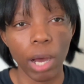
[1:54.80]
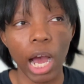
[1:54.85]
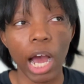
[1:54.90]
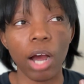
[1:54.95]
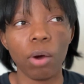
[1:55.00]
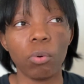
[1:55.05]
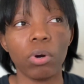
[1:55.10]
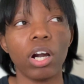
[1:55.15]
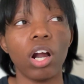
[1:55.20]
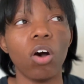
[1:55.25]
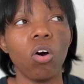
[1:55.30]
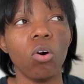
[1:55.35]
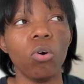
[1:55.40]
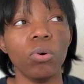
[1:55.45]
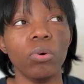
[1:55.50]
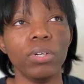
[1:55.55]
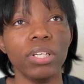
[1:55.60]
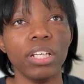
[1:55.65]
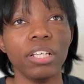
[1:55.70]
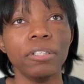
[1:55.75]
our
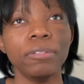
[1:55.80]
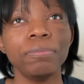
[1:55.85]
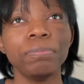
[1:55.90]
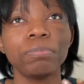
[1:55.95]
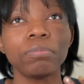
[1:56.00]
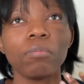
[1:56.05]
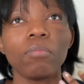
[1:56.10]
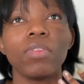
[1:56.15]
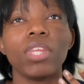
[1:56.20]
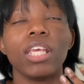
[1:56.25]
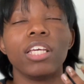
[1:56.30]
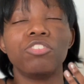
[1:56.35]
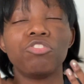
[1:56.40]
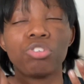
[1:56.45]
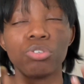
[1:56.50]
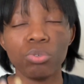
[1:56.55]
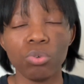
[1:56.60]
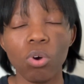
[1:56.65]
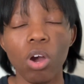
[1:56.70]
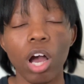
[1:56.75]
own
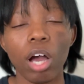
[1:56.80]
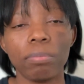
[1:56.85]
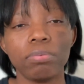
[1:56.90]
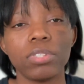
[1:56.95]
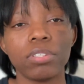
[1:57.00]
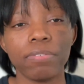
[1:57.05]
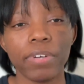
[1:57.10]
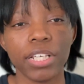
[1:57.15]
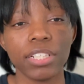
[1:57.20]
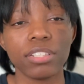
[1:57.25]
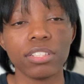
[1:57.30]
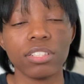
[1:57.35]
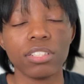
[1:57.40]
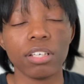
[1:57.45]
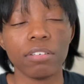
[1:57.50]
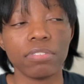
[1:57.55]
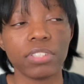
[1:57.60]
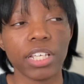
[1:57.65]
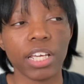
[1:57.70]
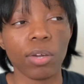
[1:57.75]
true observations
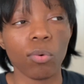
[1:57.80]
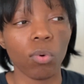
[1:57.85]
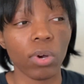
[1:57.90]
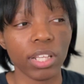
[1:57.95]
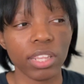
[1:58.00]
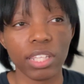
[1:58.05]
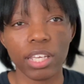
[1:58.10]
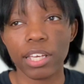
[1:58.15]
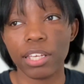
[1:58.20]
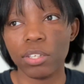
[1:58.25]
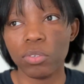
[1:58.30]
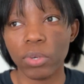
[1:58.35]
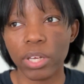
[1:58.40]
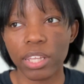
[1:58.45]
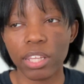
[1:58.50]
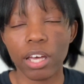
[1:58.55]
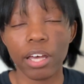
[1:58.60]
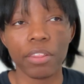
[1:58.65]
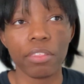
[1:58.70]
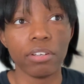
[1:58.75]
of saying one thing and
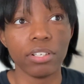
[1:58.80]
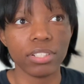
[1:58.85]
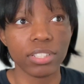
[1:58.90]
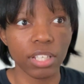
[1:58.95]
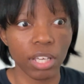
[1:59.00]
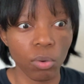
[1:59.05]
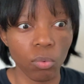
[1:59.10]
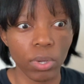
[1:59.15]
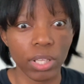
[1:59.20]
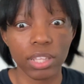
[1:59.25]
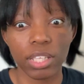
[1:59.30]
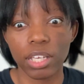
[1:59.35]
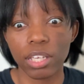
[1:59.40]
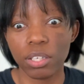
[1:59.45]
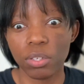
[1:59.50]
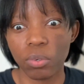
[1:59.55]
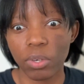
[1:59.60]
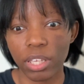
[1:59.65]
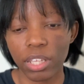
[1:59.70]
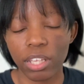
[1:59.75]
doing the other and saying one thing
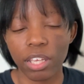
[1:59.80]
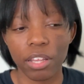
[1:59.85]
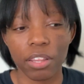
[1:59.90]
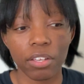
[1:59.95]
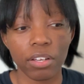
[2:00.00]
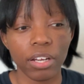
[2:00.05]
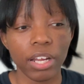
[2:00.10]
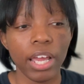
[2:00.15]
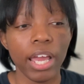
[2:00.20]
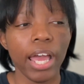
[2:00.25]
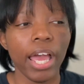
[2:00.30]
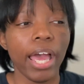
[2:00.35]
and doing the other.